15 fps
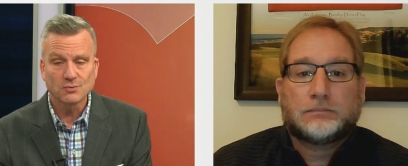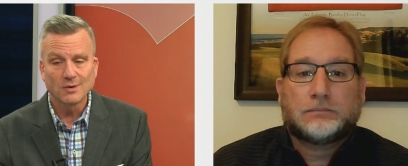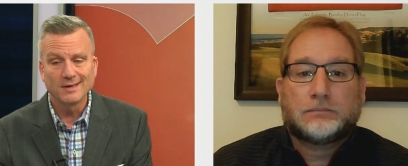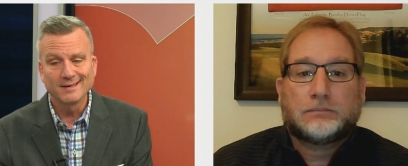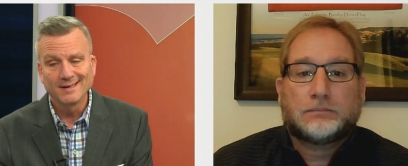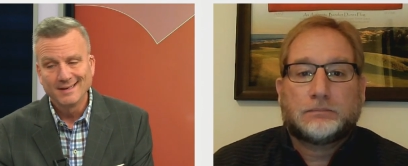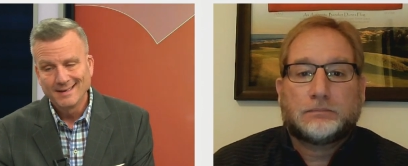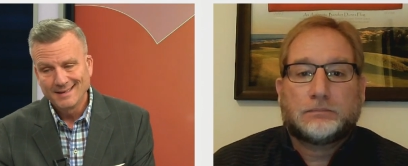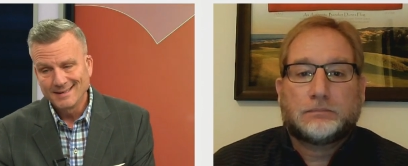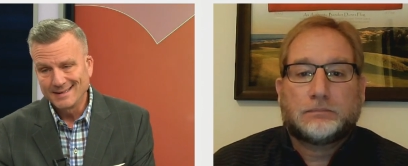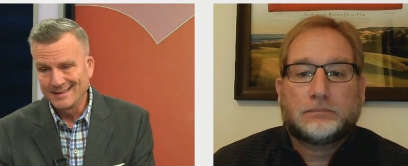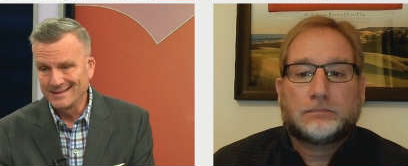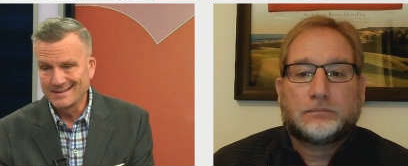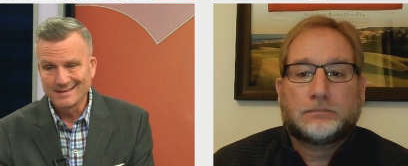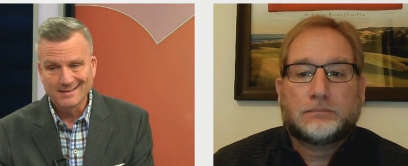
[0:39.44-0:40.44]
Speaker 1: win.
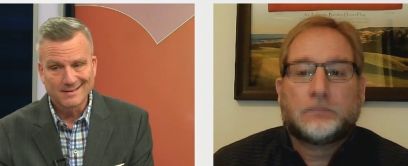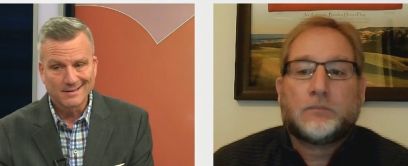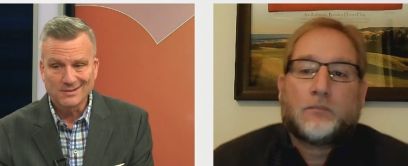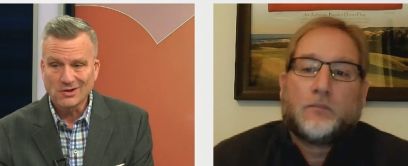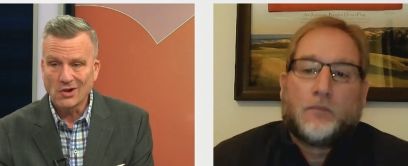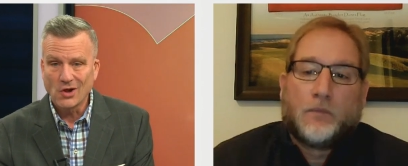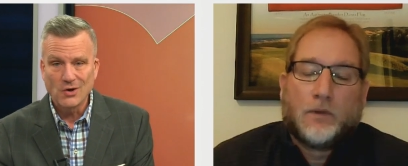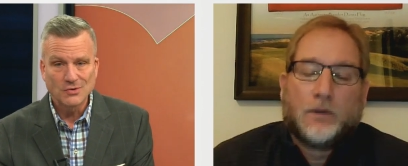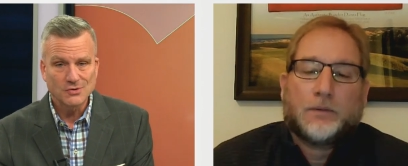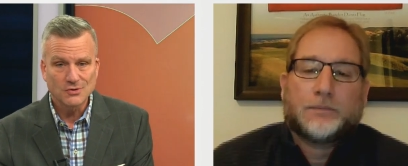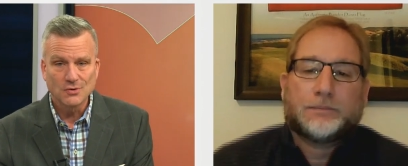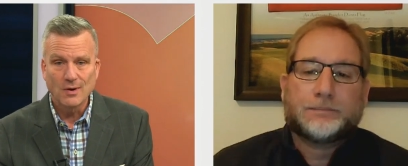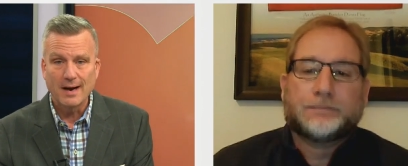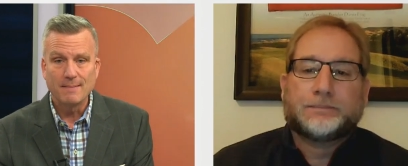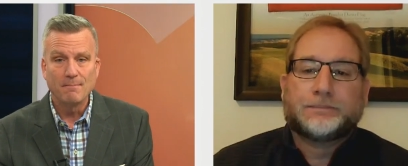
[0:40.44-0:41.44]
This is as close
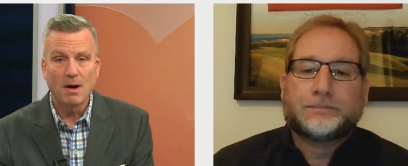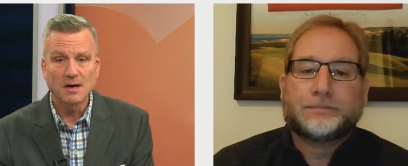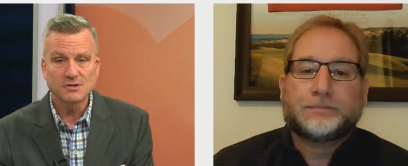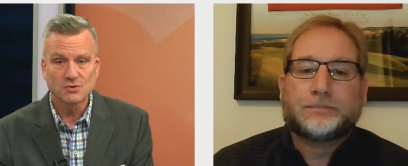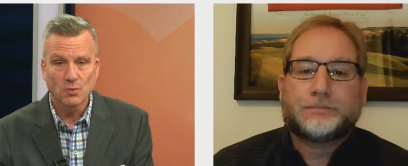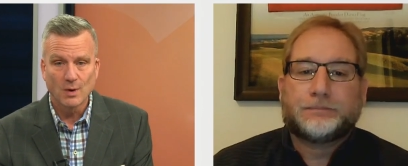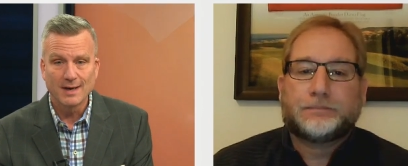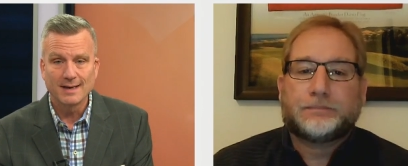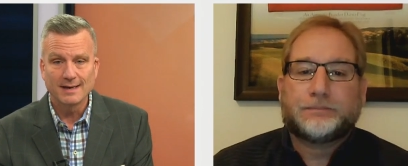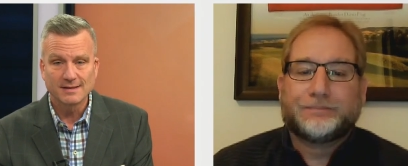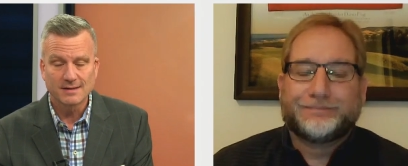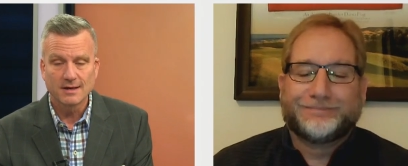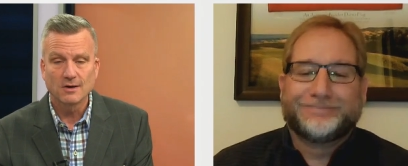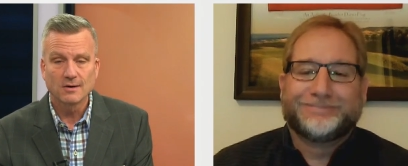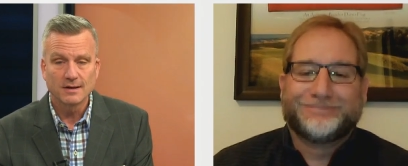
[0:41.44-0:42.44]
to a must win as
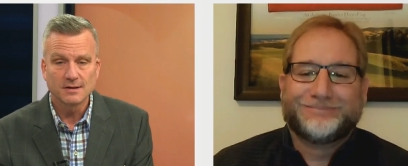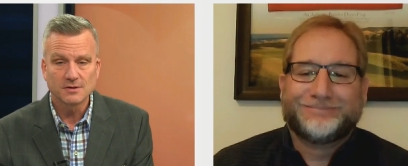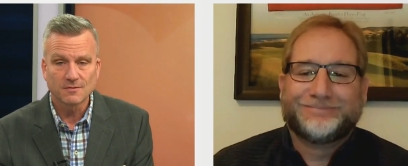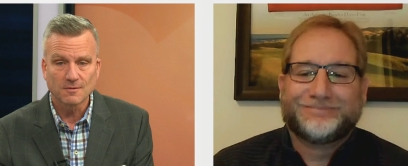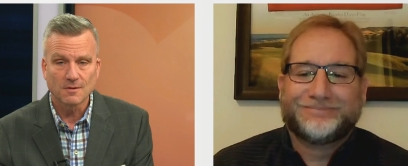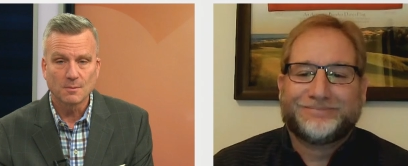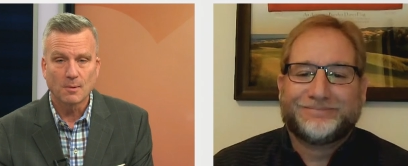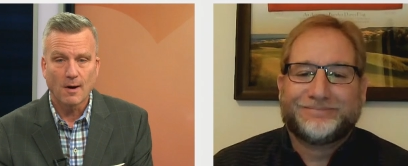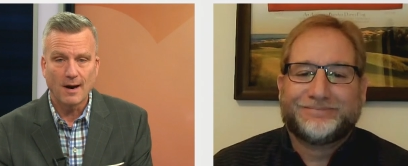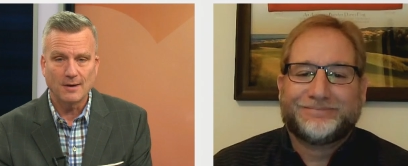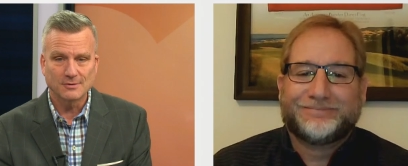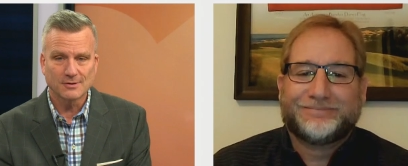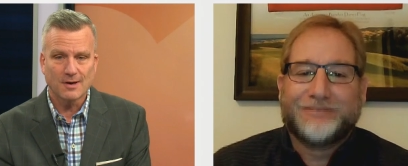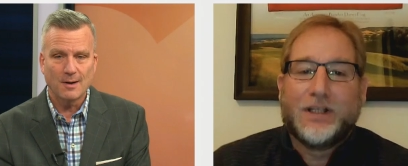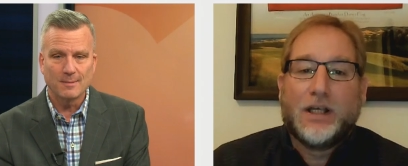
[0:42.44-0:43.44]
there is for the
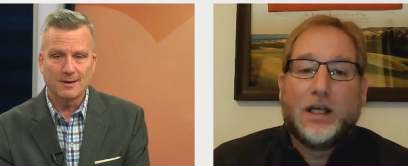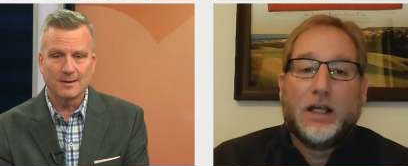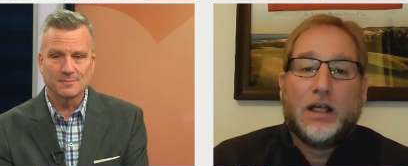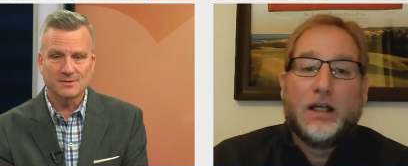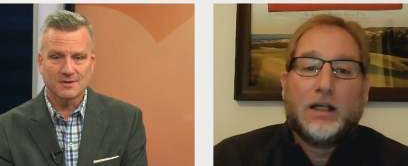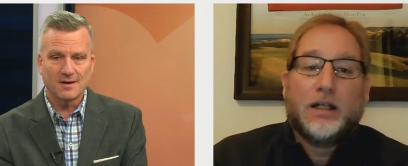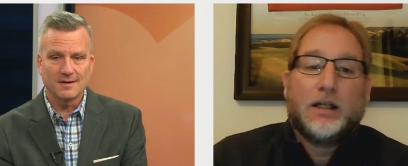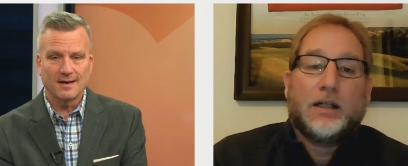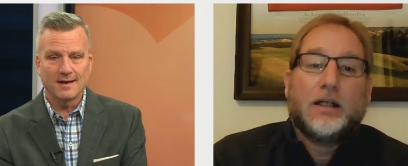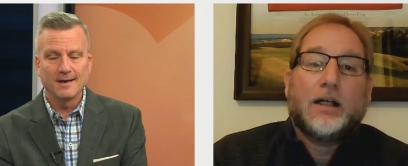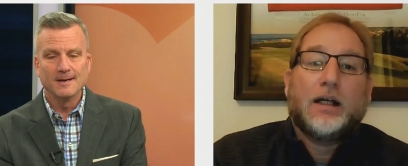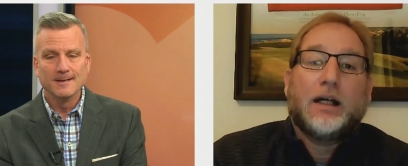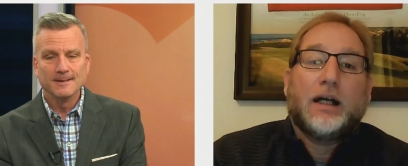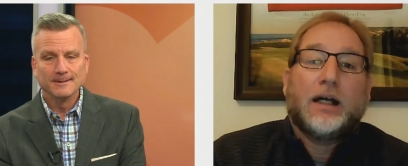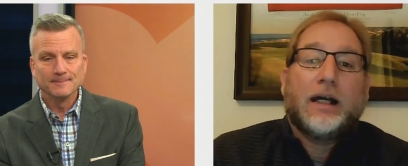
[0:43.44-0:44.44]
Browns coming up Sunday.
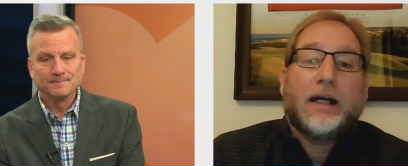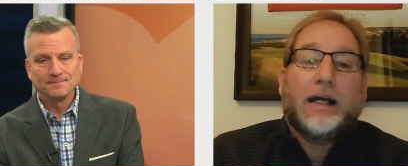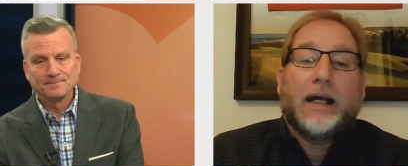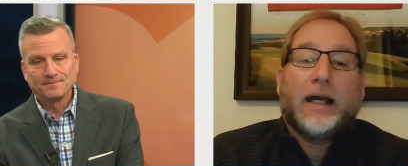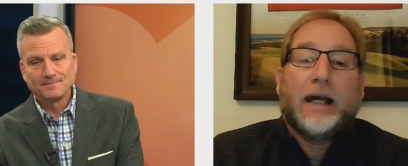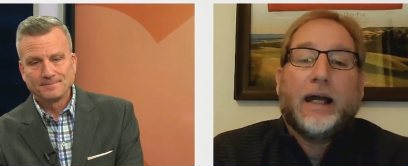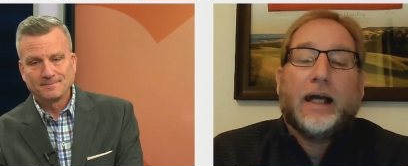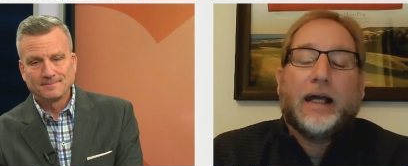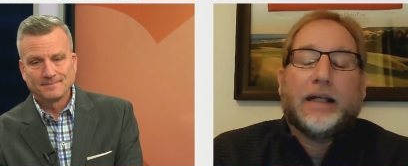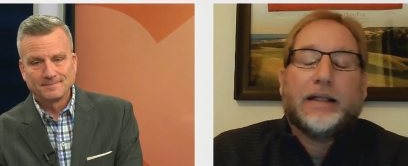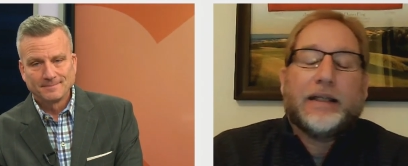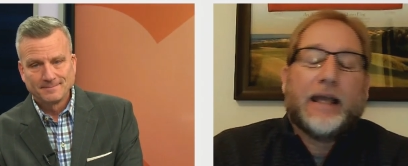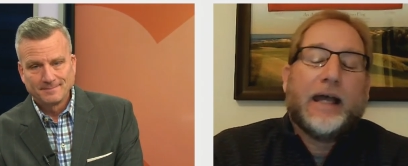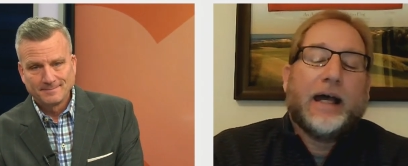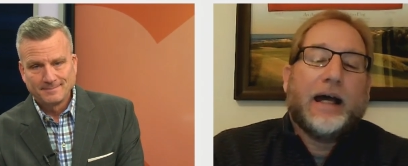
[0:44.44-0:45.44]

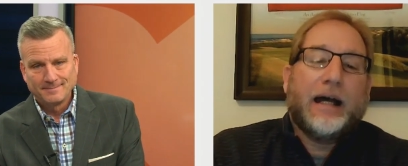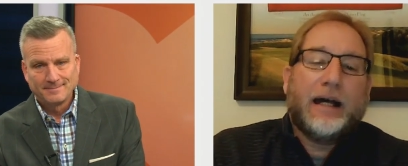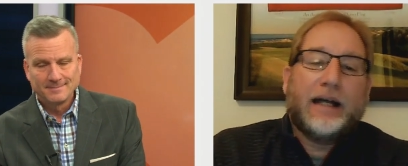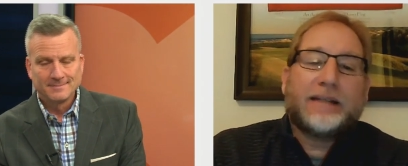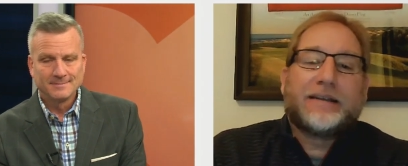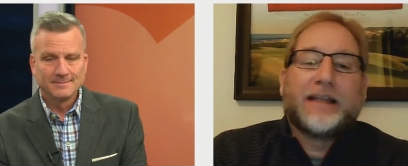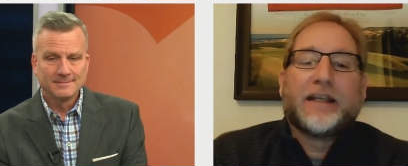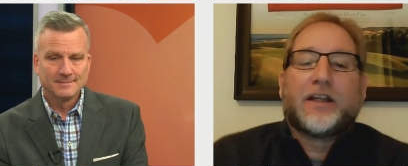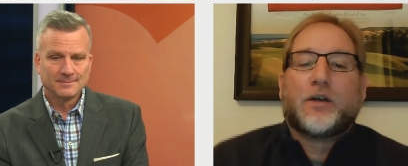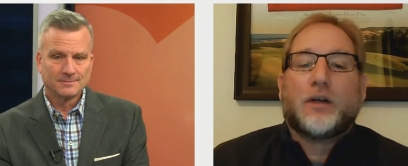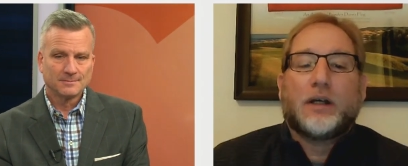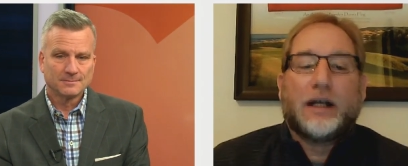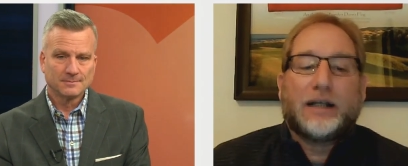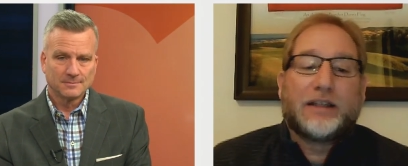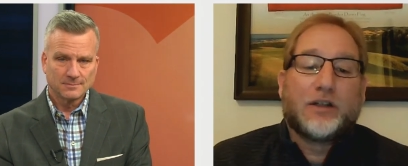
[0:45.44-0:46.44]
Speaker 2: Yeah, I
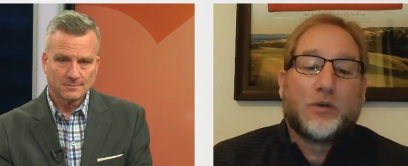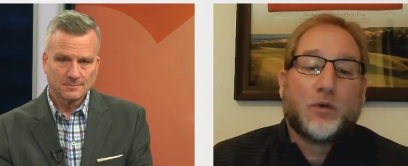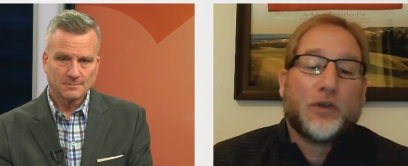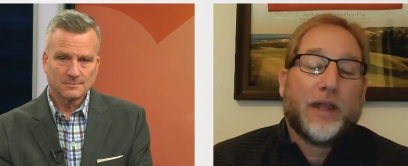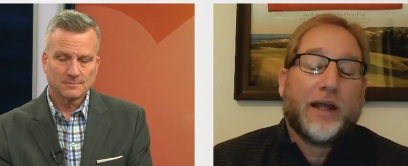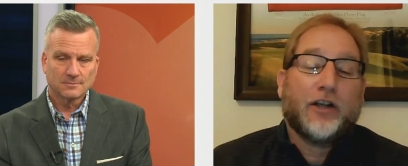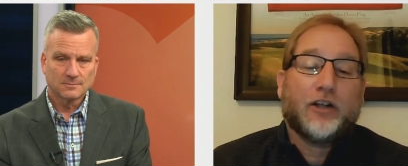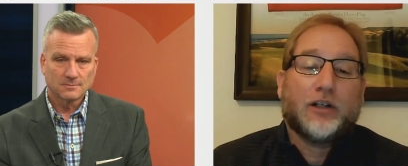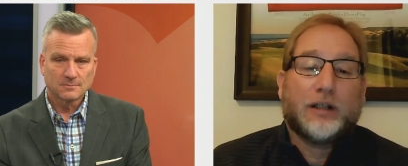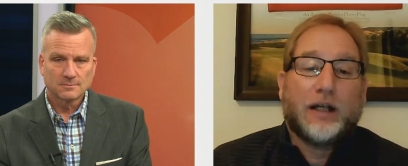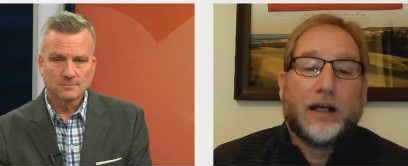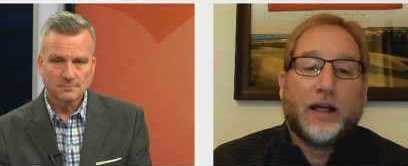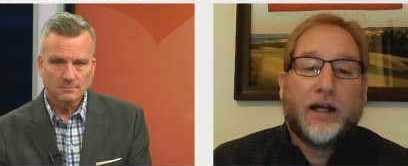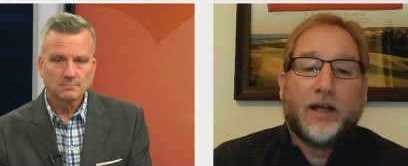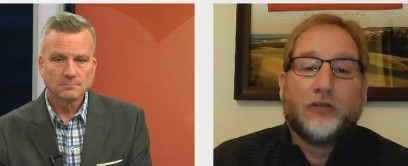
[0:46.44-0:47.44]
think we're
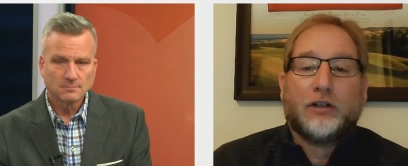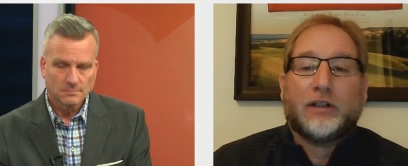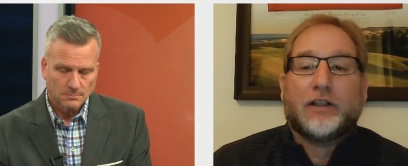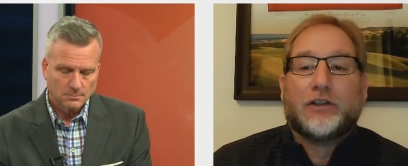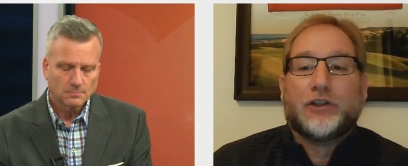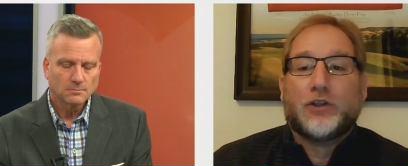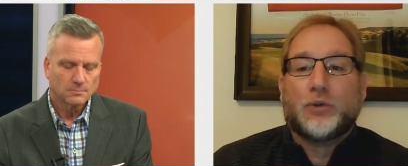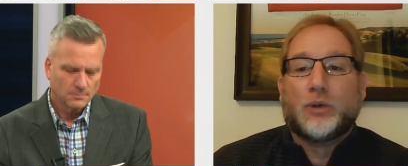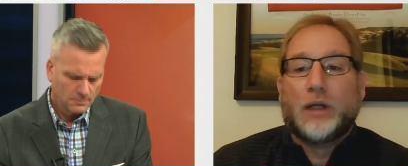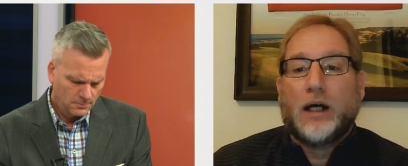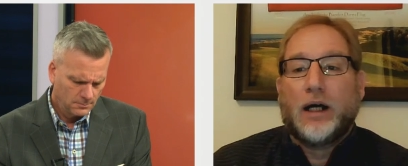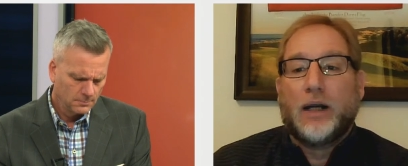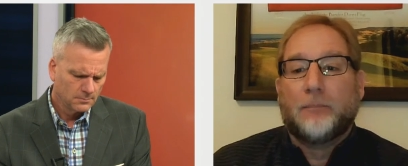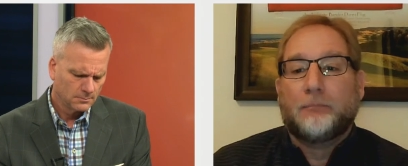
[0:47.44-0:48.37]
there. I really do.